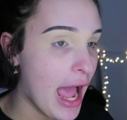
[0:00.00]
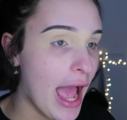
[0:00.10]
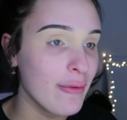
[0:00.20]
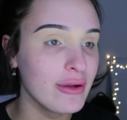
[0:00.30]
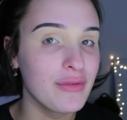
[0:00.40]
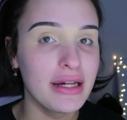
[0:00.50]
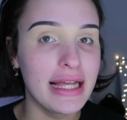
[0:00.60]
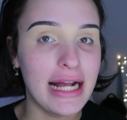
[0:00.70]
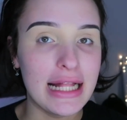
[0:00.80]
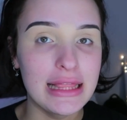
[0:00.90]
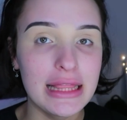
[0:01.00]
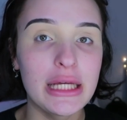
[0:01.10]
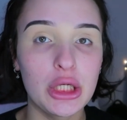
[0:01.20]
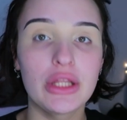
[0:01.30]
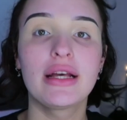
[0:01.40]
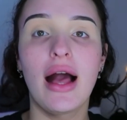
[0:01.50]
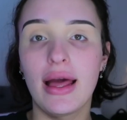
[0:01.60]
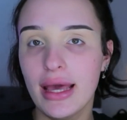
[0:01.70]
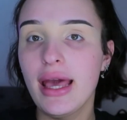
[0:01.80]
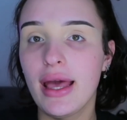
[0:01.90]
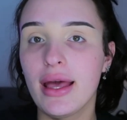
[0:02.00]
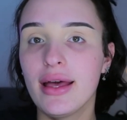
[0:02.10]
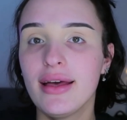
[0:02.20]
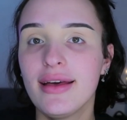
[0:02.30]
I would feel like I literally got hit